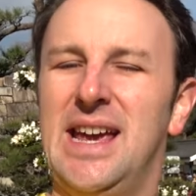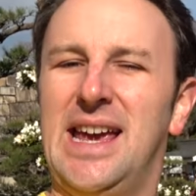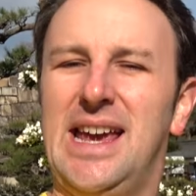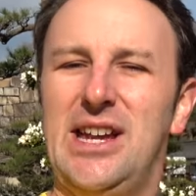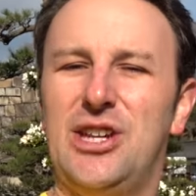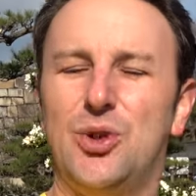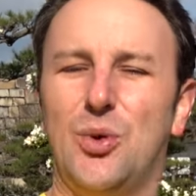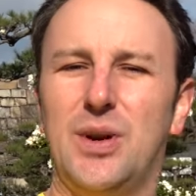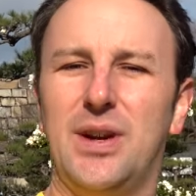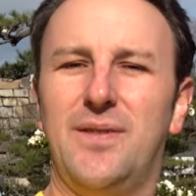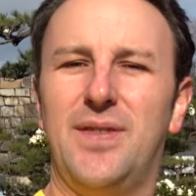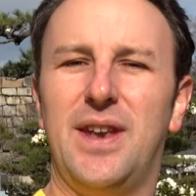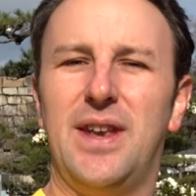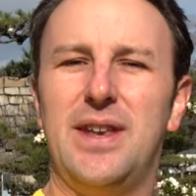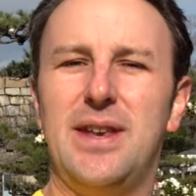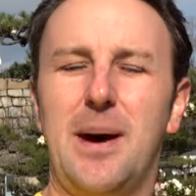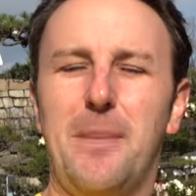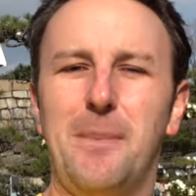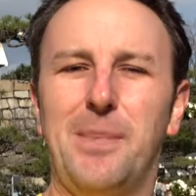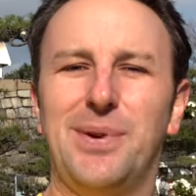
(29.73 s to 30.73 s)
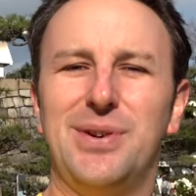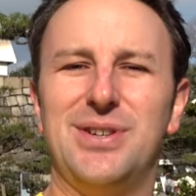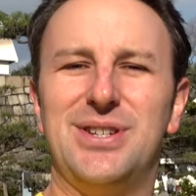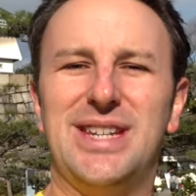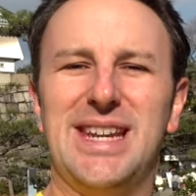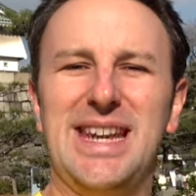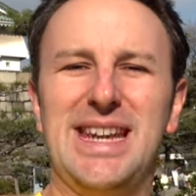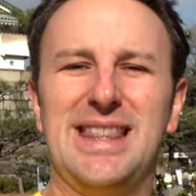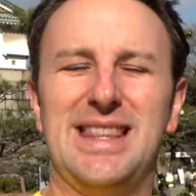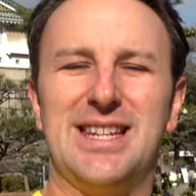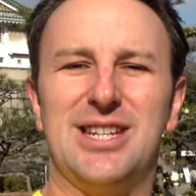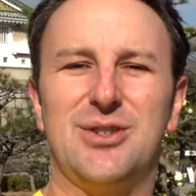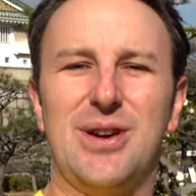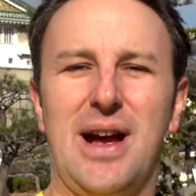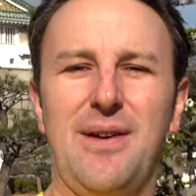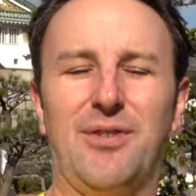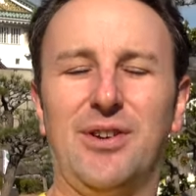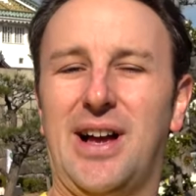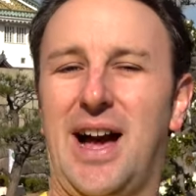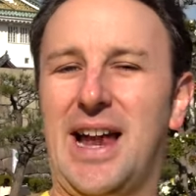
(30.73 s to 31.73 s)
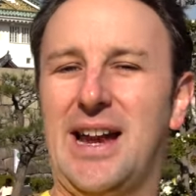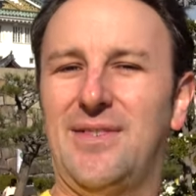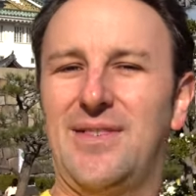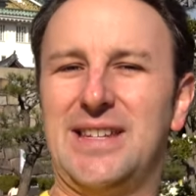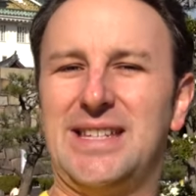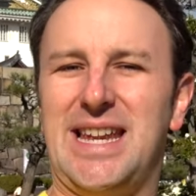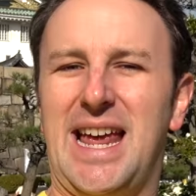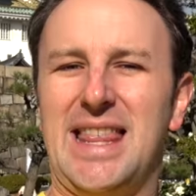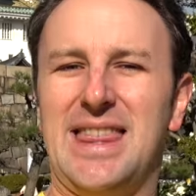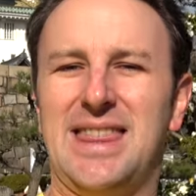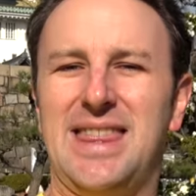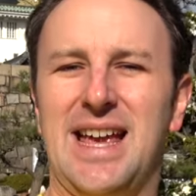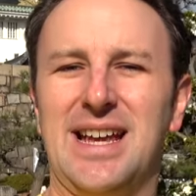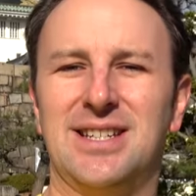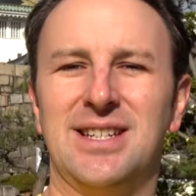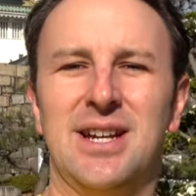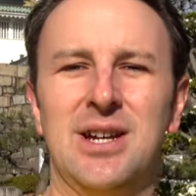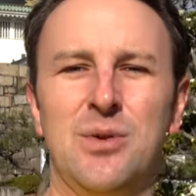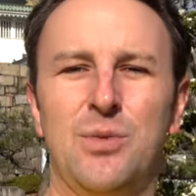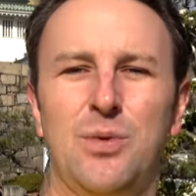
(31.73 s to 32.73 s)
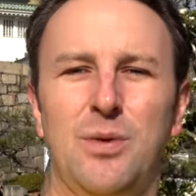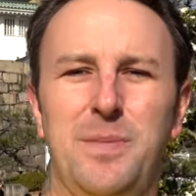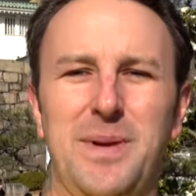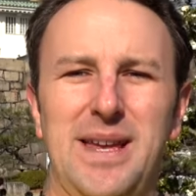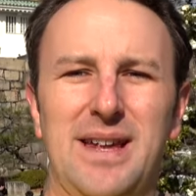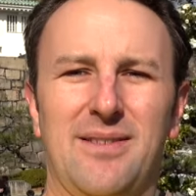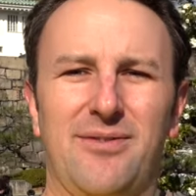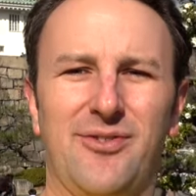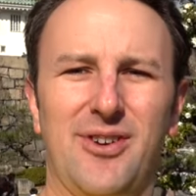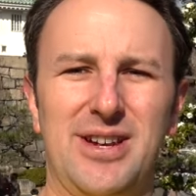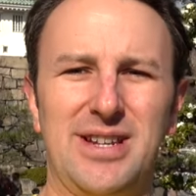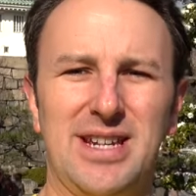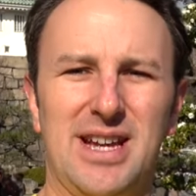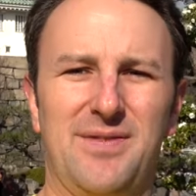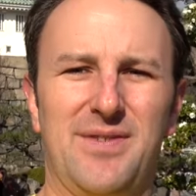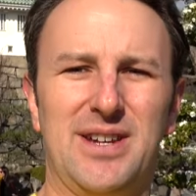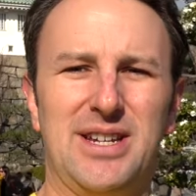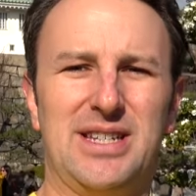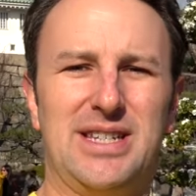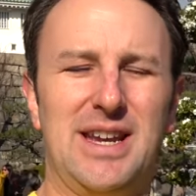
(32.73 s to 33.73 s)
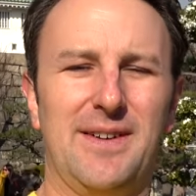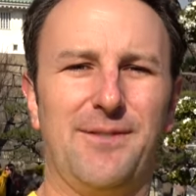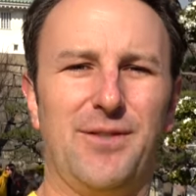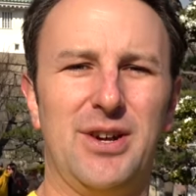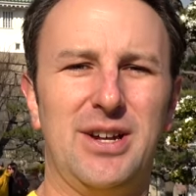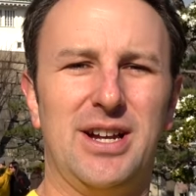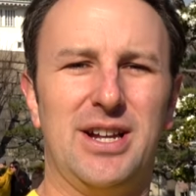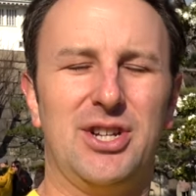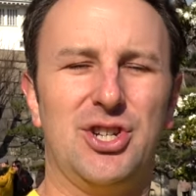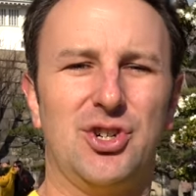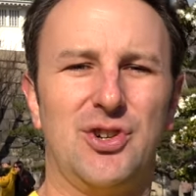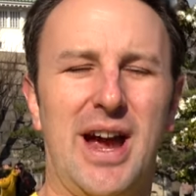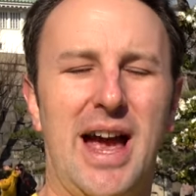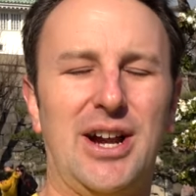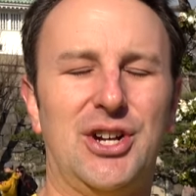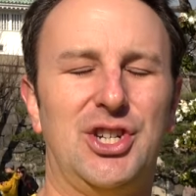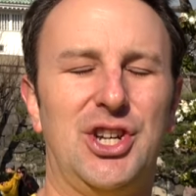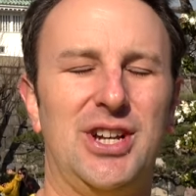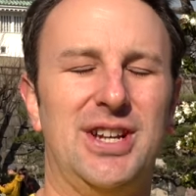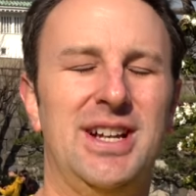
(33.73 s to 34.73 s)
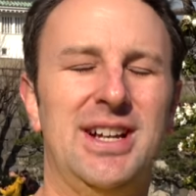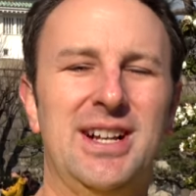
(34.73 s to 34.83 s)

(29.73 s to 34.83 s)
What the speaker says: Each one of the numbers in this travel guide of the 10 things will be in front of a different attraction,